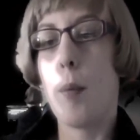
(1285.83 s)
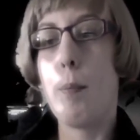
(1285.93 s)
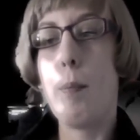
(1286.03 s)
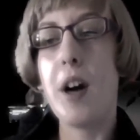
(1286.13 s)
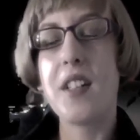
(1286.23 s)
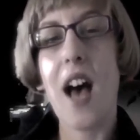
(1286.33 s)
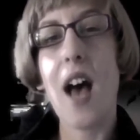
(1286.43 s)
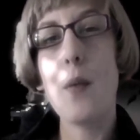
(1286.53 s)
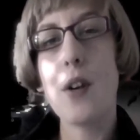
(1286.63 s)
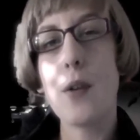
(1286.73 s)
But I
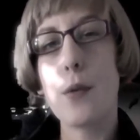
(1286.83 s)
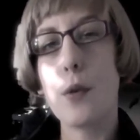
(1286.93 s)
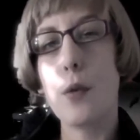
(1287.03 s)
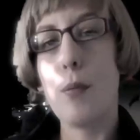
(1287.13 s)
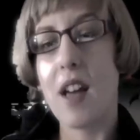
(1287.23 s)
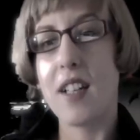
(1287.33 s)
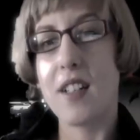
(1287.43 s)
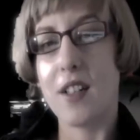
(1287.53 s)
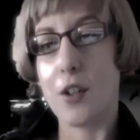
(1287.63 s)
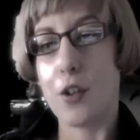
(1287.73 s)
went through many
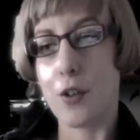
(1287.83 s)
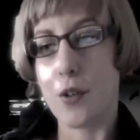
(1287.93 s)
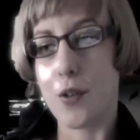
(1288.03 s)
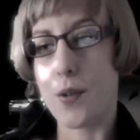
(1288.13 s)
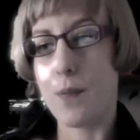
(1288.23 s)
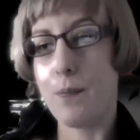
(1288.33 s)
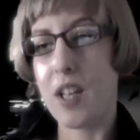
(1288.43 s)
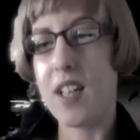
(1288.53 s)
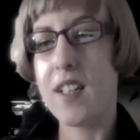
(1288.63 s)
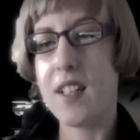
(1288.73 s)
teachers,
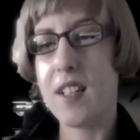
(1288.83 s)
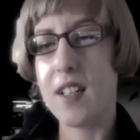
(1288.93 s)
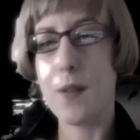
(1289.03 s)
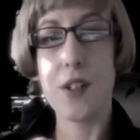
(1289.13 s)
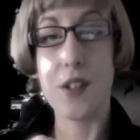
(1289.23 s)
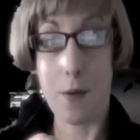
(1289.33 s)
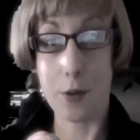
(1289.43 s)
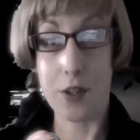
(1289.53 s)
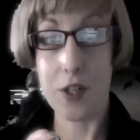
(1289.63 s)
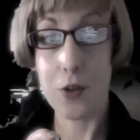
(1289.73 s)
indeed, even several
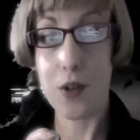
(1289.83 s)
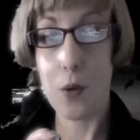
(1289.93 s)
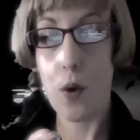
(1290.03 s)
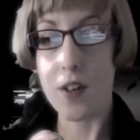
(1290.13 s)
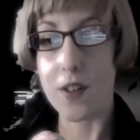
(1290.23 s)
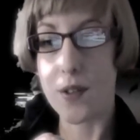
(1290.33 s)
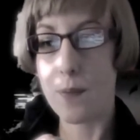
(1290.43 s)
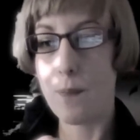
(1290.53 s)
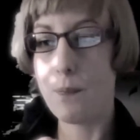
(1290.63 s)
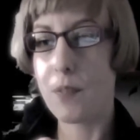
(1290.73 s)
teachers at once.
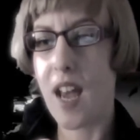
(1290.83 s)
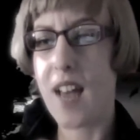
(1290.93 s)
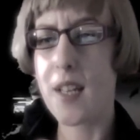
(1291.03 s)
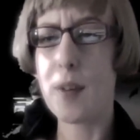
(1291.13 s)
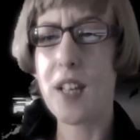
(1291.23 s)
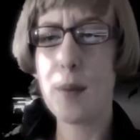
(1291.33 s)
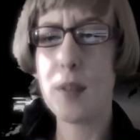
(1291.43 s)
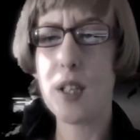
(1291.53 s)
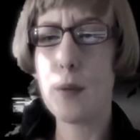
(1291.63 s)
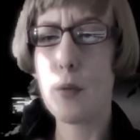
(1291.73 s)
As I became
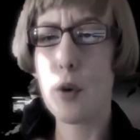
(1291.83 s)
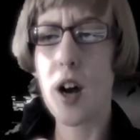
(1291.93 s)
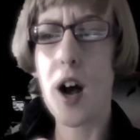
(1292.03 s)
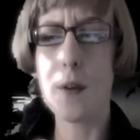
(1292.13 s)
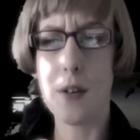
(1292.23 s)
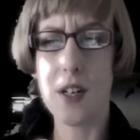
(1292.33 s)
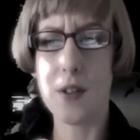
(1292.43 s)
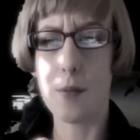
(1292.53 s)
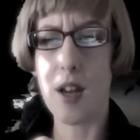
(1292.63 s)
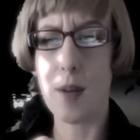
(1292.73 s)
even more confident of
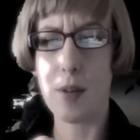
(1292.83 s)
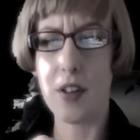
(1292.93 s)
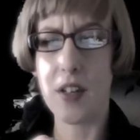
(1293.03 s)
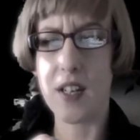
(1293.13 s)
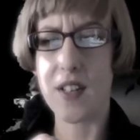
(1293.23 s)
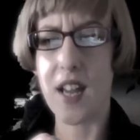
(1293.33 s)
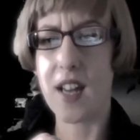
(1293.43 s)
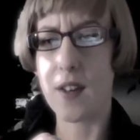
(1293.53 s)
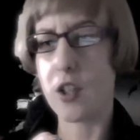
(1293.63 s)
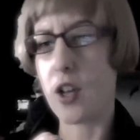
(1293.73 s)
my abilities and
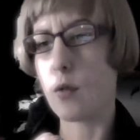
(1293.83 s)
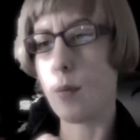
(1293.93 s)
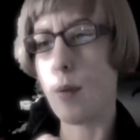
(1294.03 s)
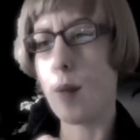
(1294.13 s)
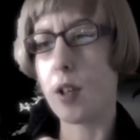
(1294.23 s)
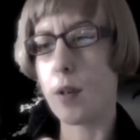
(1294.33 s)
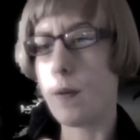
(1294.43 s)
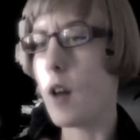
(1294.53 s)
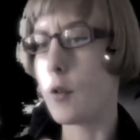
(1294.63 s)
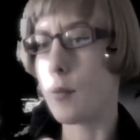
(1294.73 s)
the general public
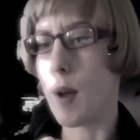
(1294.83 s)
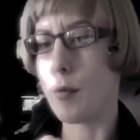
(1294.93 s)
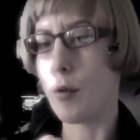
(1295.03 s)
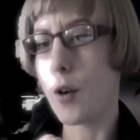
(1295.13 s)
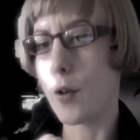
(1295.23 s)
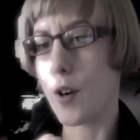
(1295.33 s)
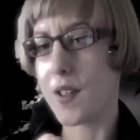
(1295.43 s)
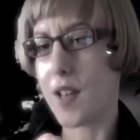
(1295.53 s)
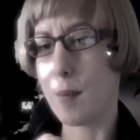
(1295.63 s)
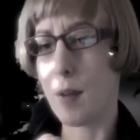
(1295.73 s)
followed my progress
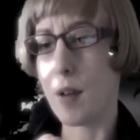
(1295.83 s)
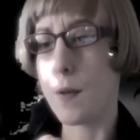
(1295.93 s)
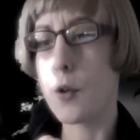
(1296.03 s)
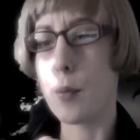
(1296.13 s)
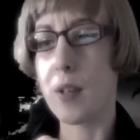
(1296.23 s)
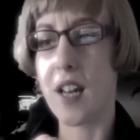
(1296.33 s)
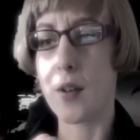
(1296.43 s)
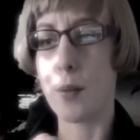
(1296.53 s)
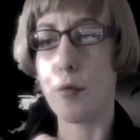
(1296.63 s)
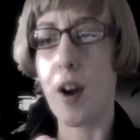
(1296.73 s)
and my future began to
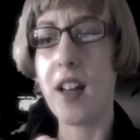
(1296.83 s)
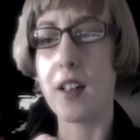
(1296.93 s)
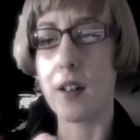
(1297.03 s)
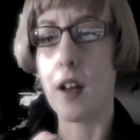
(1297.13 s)
brighten,